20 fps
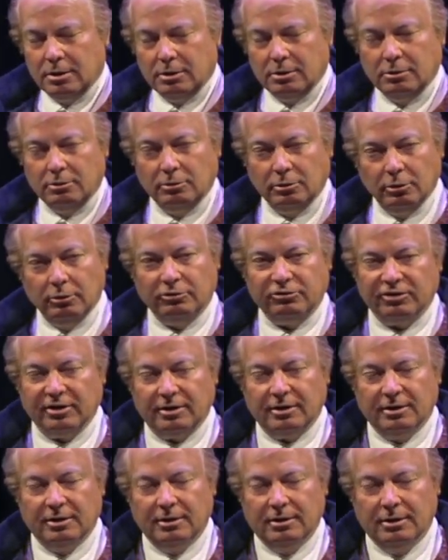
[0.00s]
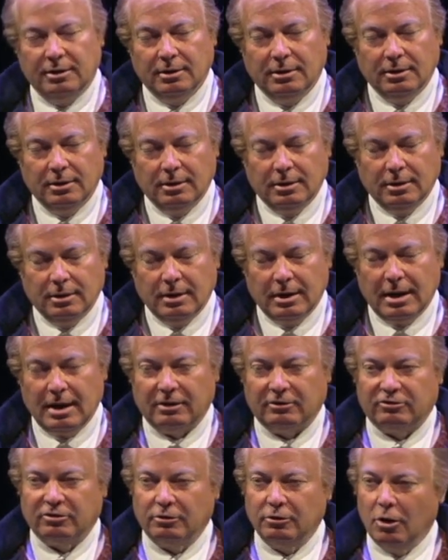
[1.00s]
you lose it.
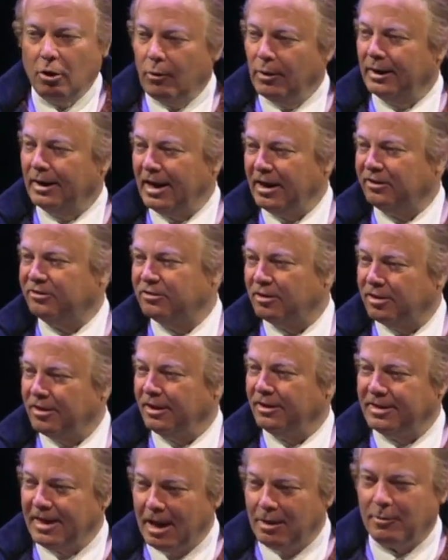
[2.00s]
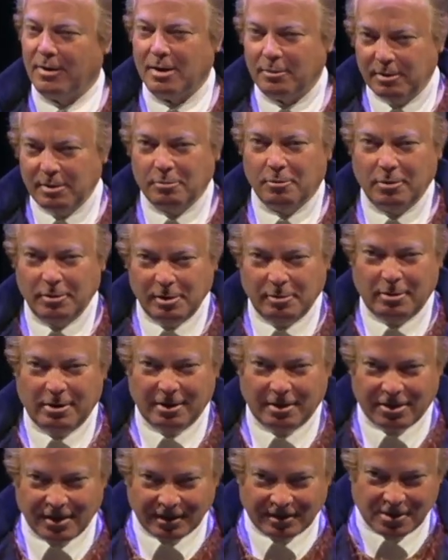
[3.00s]
And so no one likes to think that way. We
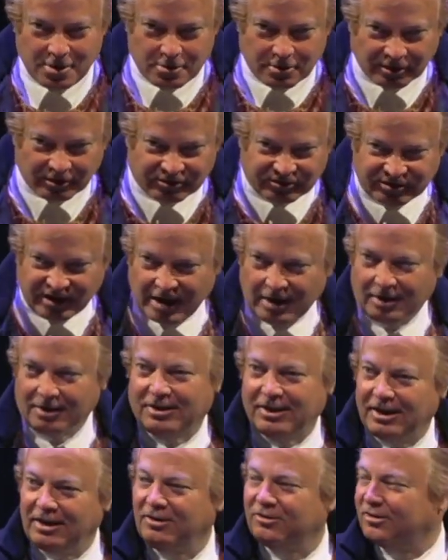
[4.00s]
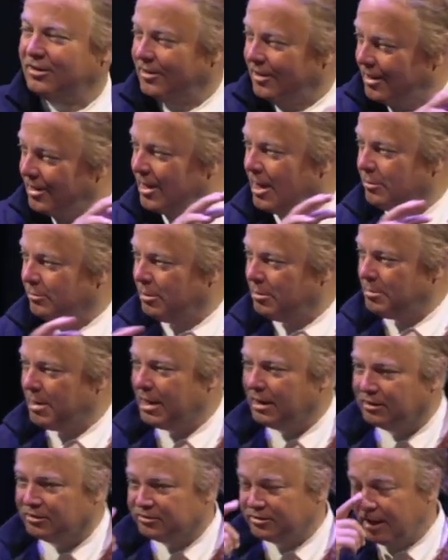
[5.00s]
want to think that you can settle things and then they
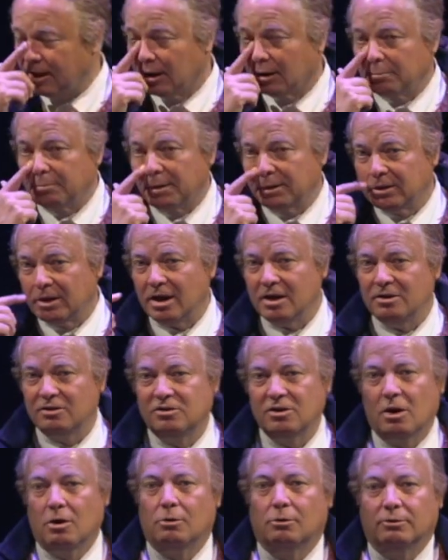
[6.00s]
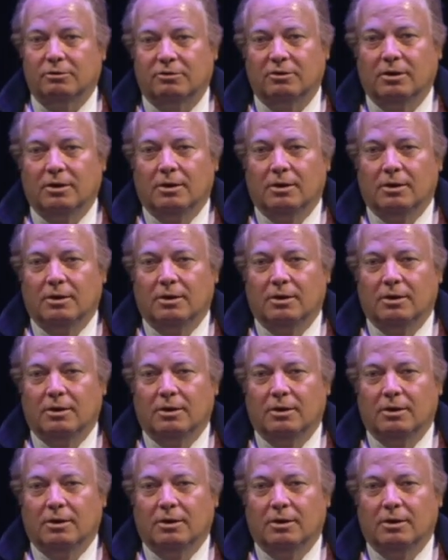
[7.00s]
remain settled, but they don't.